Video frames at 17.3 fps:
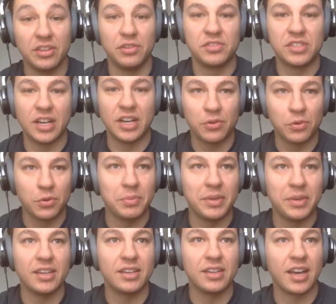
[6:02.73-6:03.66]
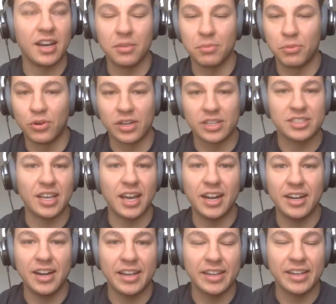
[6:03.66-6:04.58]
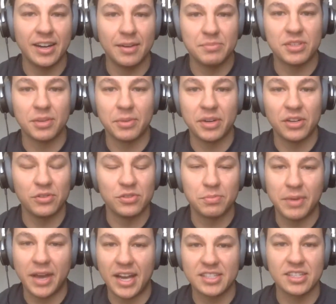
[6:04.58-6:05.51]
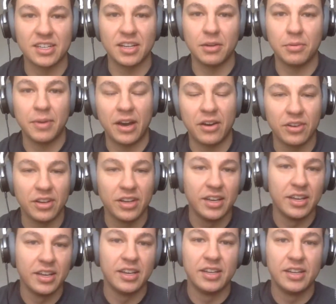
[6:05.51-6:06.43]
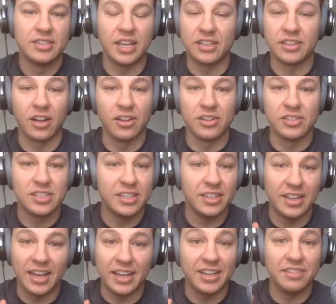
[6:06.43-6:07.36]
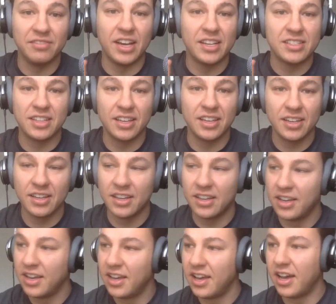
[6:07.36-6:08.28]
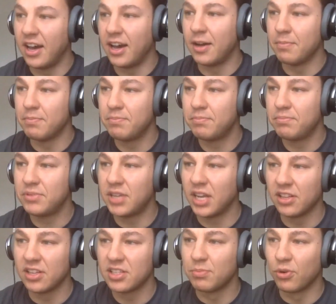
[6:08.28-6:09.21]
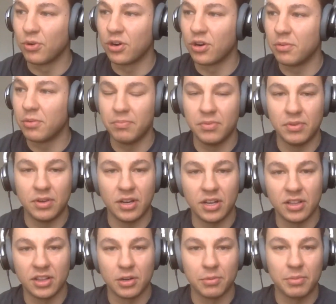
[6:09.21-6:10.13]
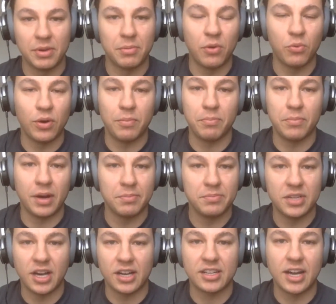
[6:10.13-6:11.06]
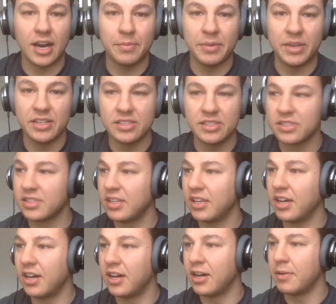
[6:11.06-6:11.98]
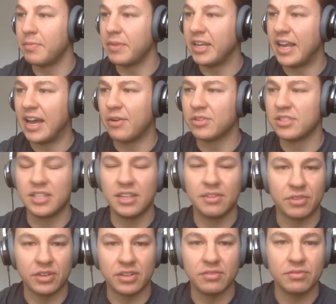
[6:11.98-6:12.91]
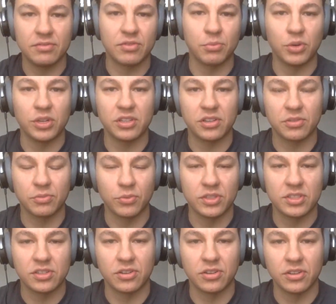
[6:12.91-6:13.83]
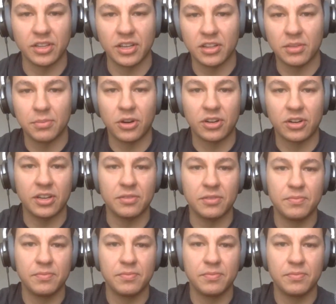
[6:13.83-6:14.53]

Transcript: shared with me, kind of the more excited I get. I'm somebody who's passionate about technology and investing. Tell us a little bit about what bump.com is, and how it's different from what's currently on the market.